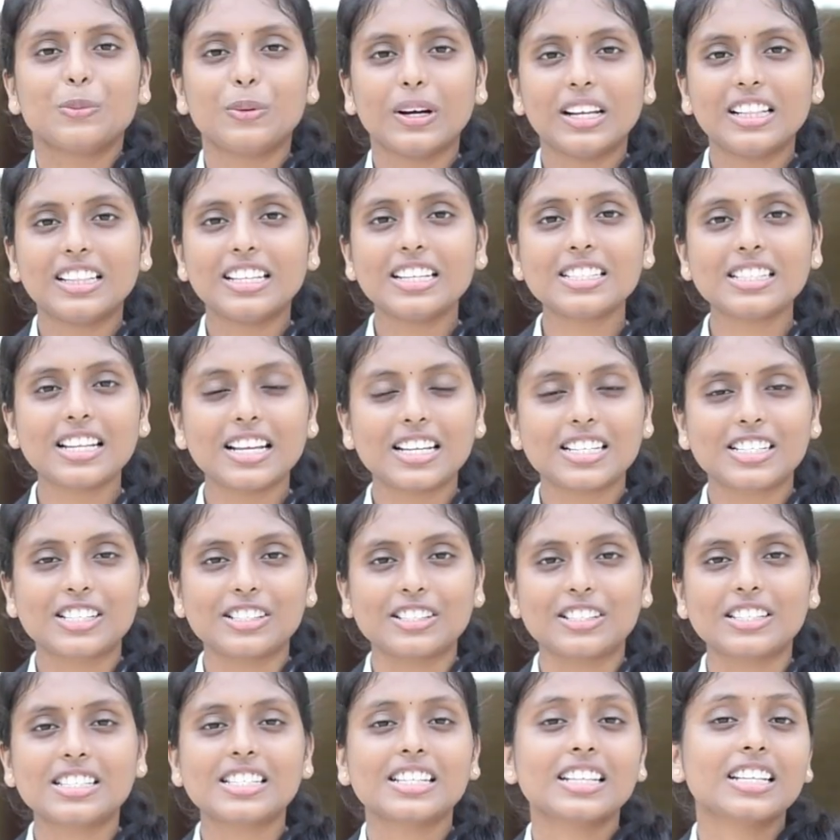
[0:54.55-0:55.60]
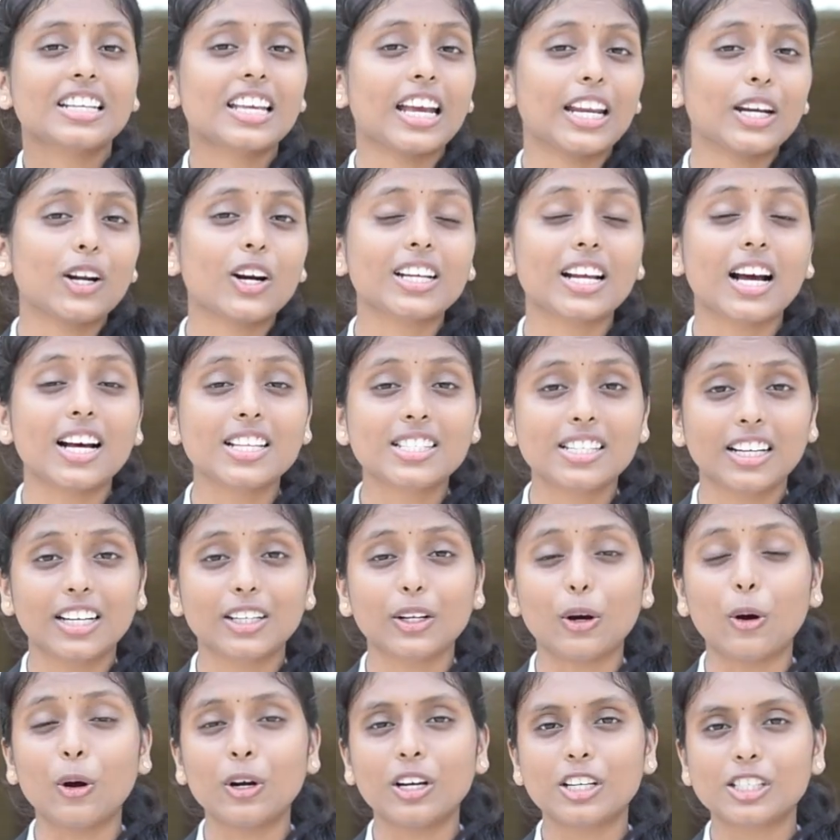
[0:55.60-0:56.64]
While these nations cannot
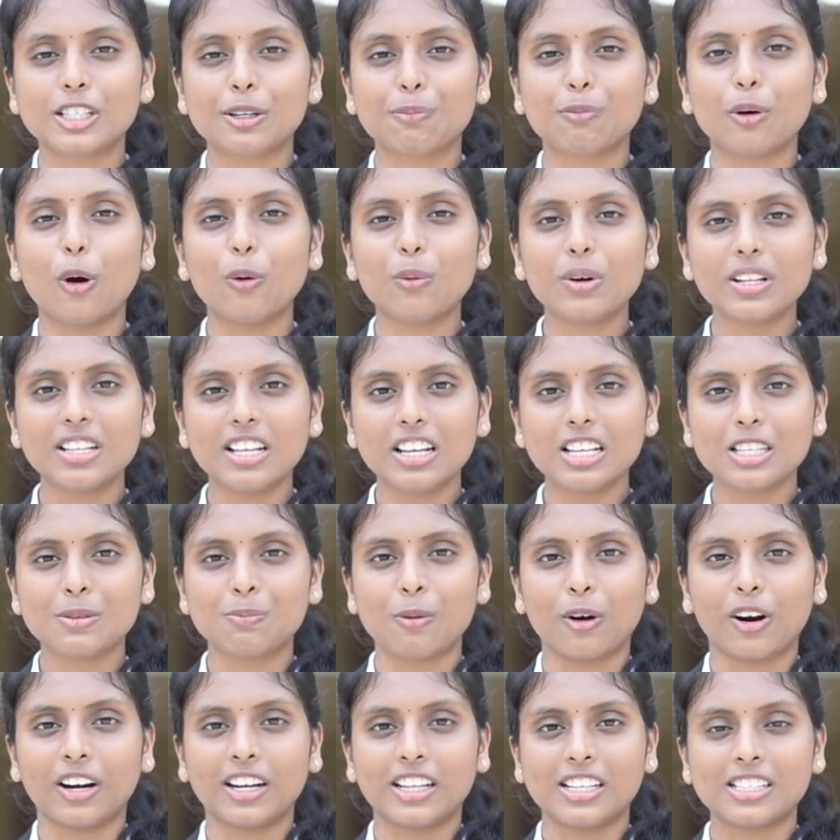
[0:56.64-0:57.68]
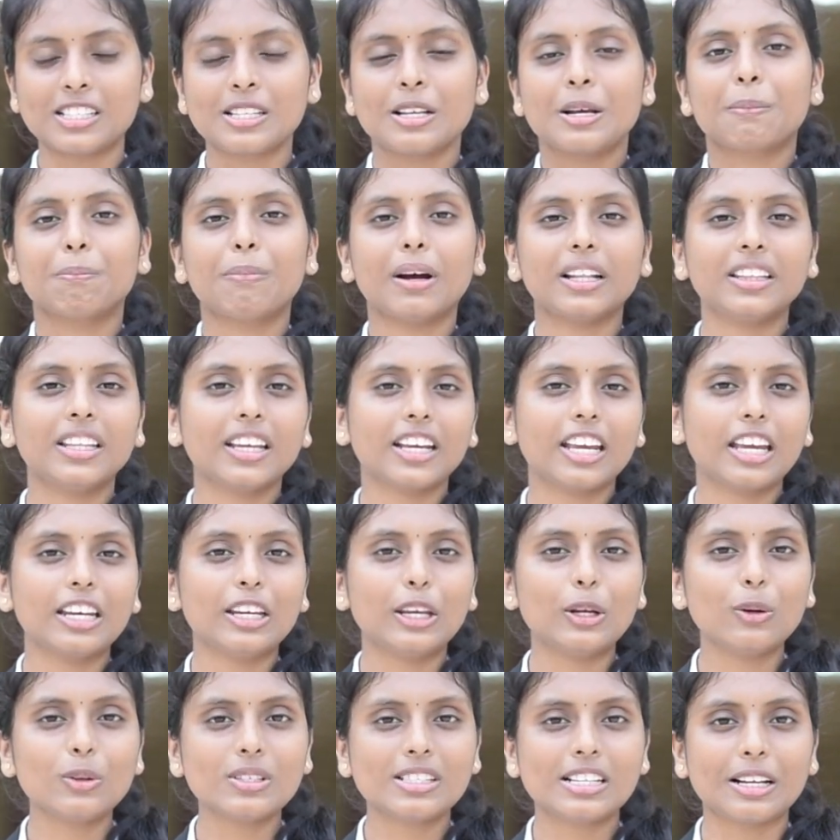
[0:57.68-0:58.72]
assert ownership over these bodies, but they
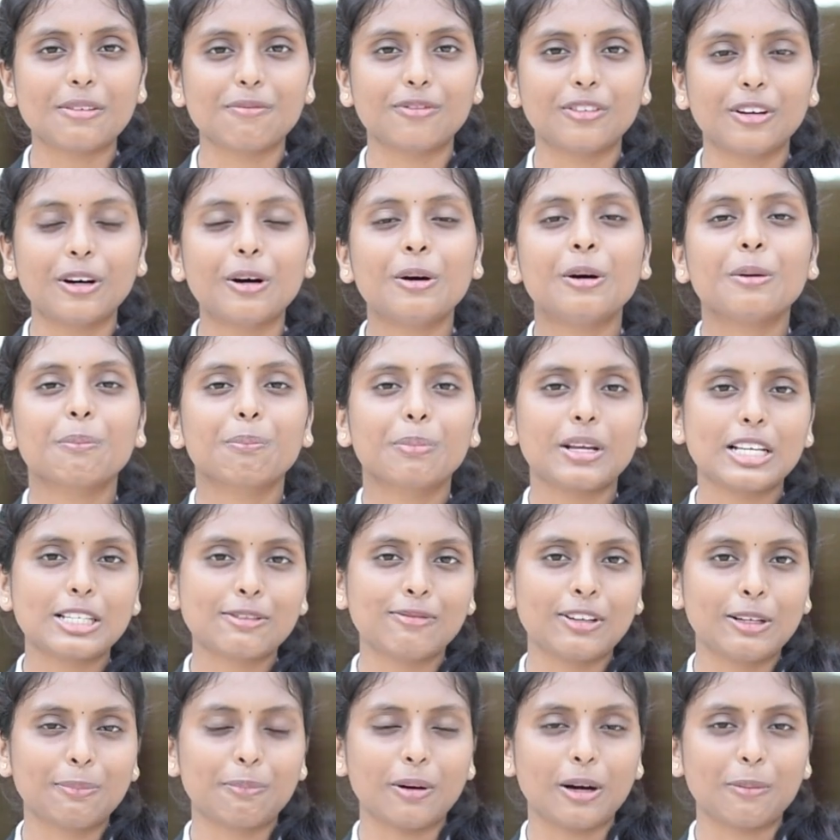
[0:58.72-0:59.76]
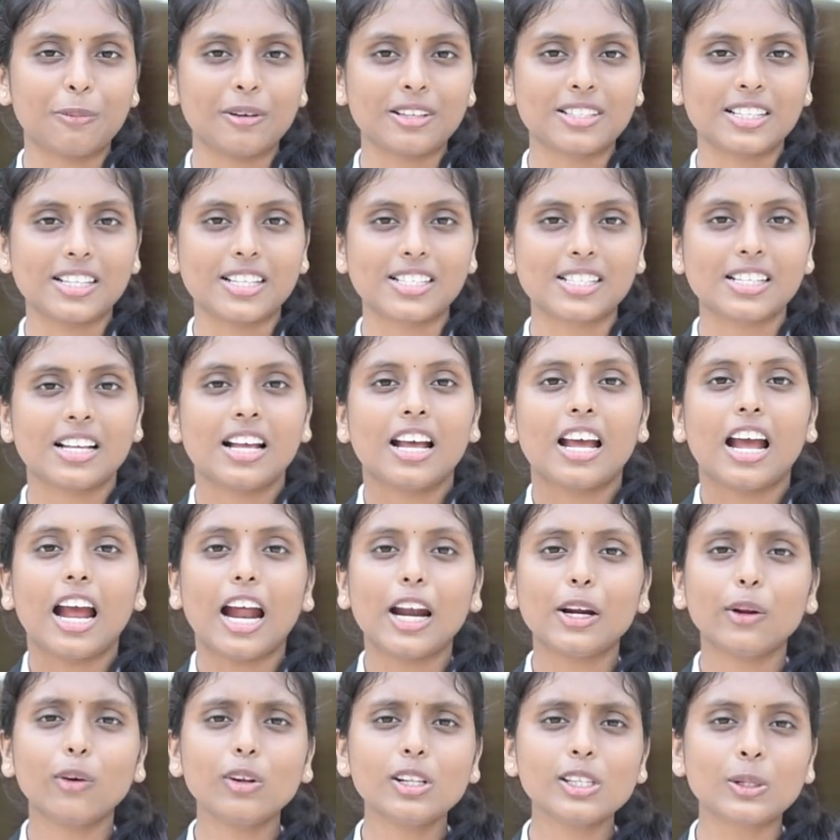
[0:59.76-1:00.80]
can use them for peaceful purposes
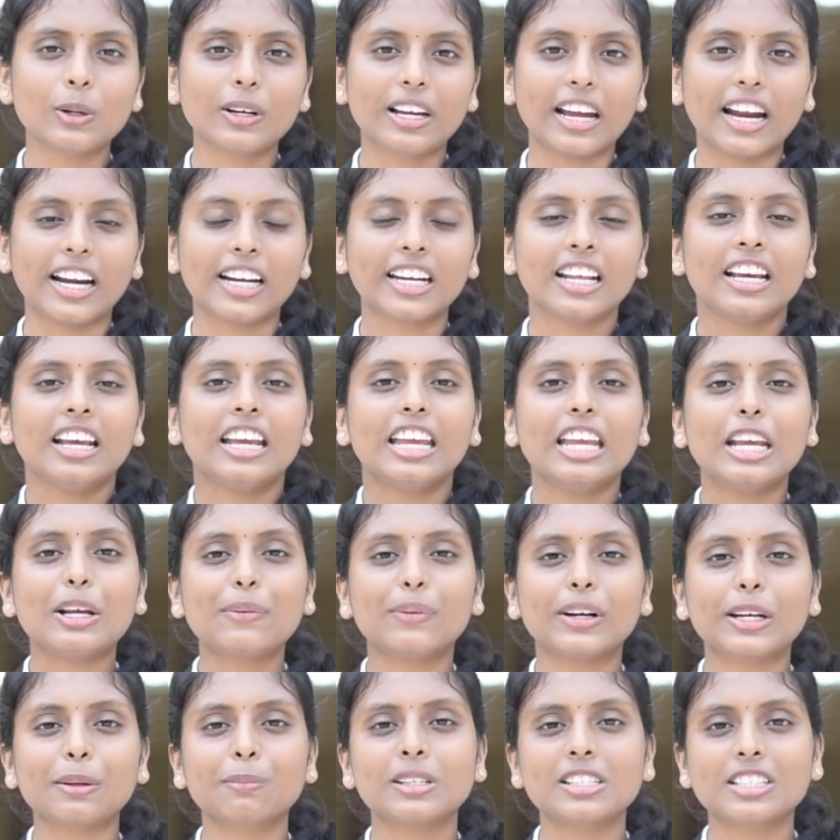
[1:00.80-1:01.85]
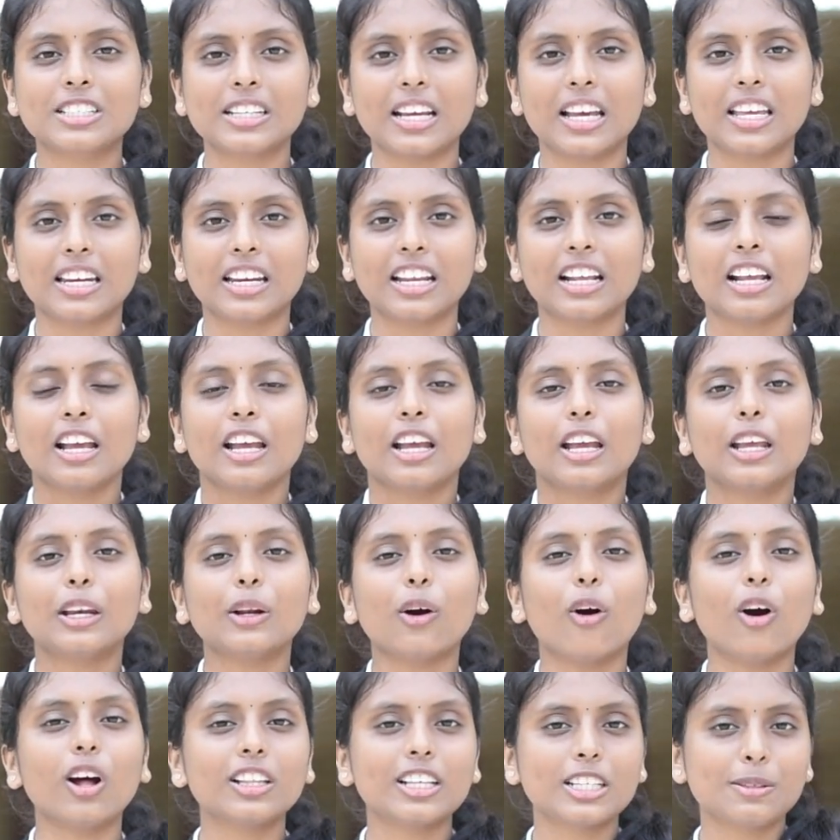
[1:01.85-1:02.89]
and also get equitable sharing
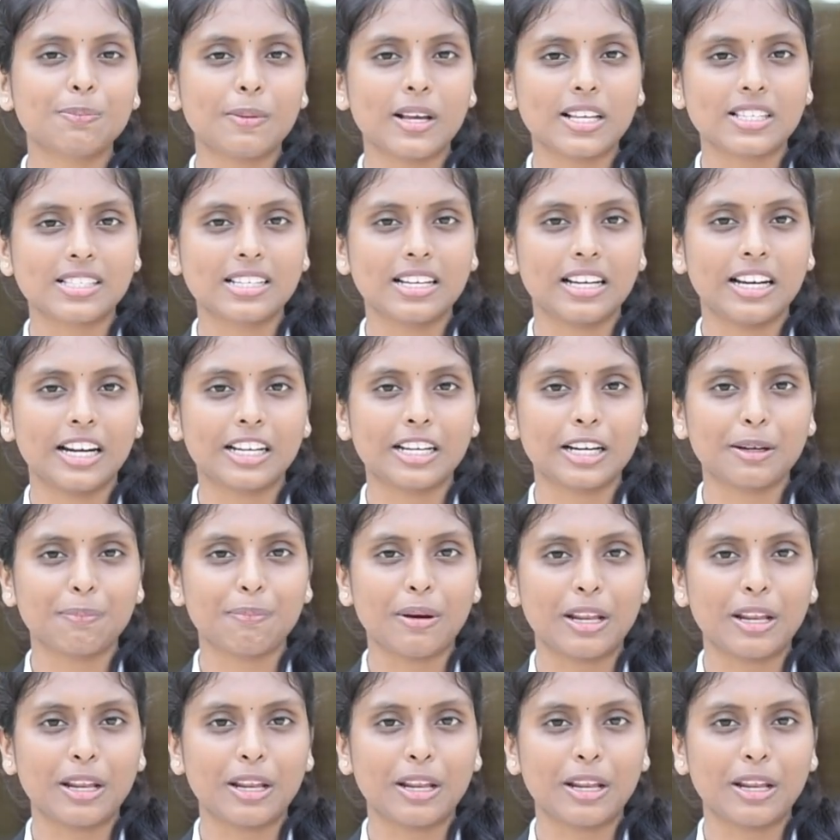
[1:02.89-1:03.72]
in all the space-related